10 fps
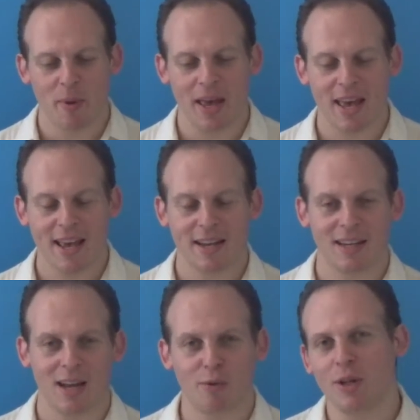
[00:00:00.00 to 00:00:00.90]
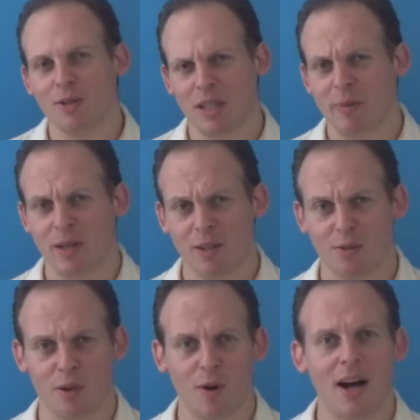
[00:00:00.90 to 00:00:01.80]
And I wondered about it
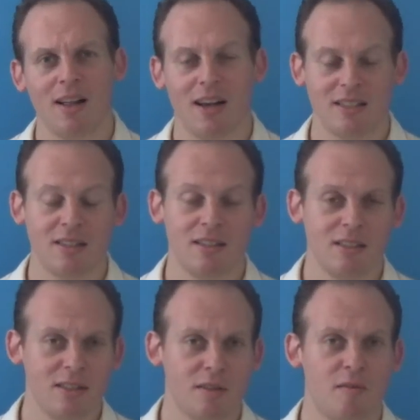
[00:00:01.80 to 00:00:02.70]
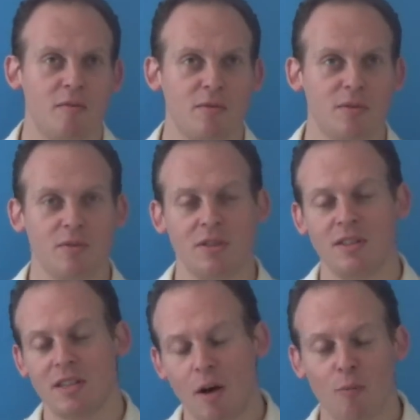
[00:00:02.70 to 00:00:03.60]
for a while because this is a
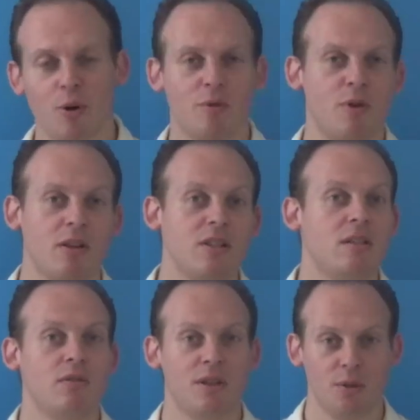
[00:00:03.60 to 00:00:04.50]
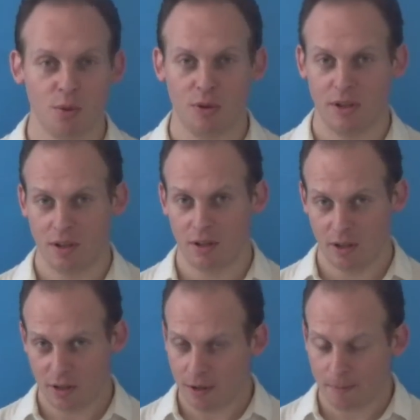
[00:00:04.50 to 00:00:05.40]
somewhat relatively new thing in
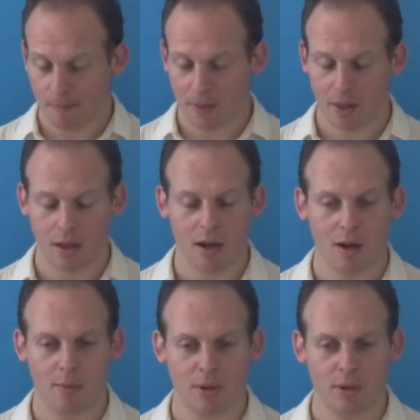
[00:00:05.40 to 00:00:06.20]
LinkedIn.